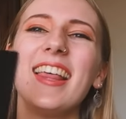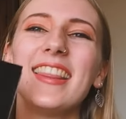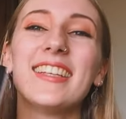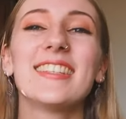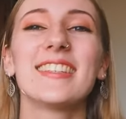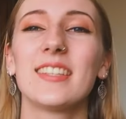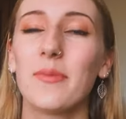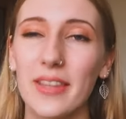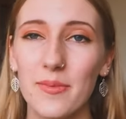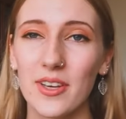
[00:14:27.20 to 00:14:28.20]
This is
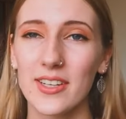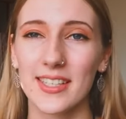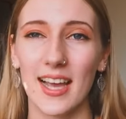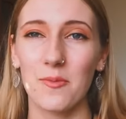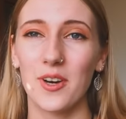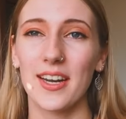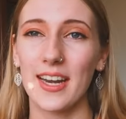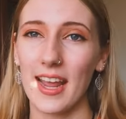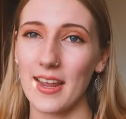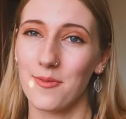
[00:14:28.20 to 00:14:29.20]
simply because I
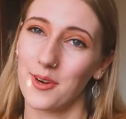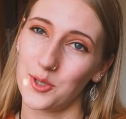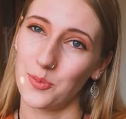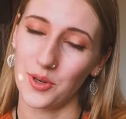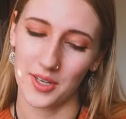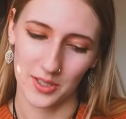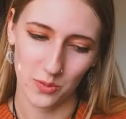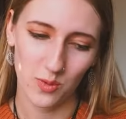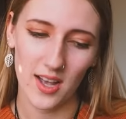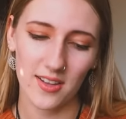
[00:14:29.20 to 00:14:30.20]
wanted a fresh book as
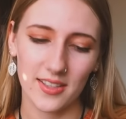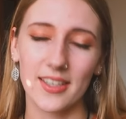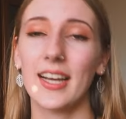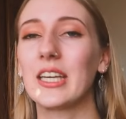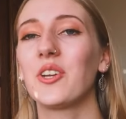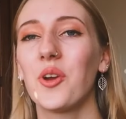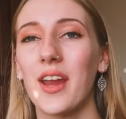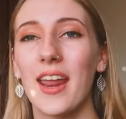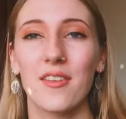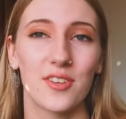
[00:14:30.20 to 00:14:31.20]
well that I could
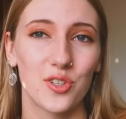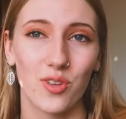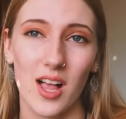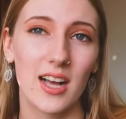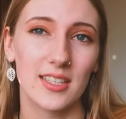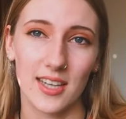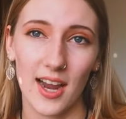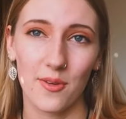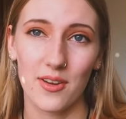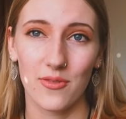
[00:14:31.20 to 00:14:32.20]
create a visual art
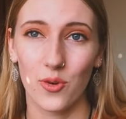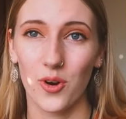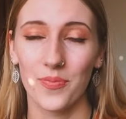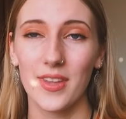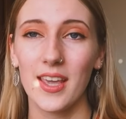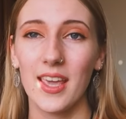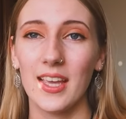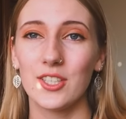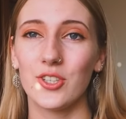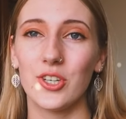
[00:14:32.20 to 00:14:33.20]
diary for,
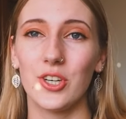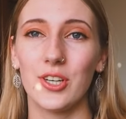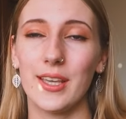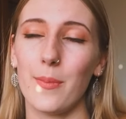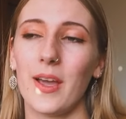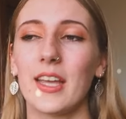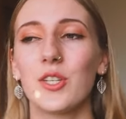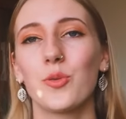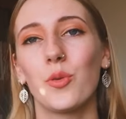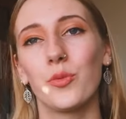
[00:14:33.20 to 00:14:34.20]
to get back
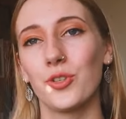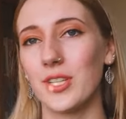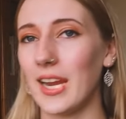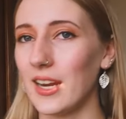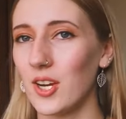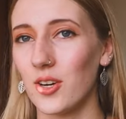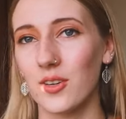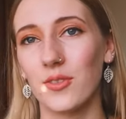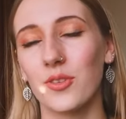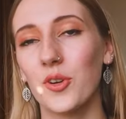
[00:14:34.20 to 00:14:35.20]
into a routine
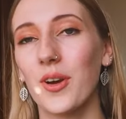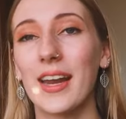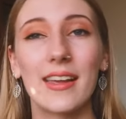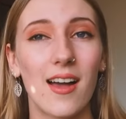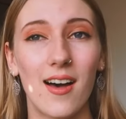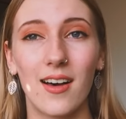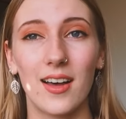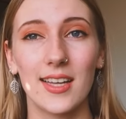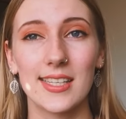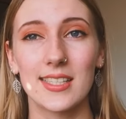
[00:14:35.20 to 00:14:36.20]
of creating
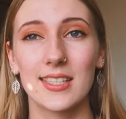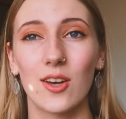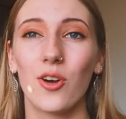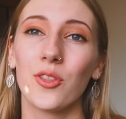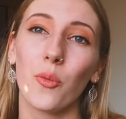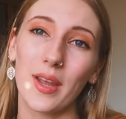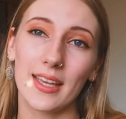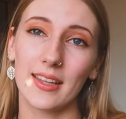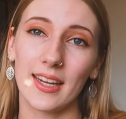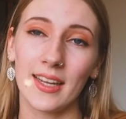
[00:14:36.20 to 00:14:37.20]
art on the
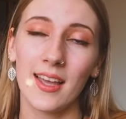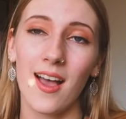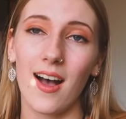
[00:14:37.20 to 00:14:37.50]
weekly.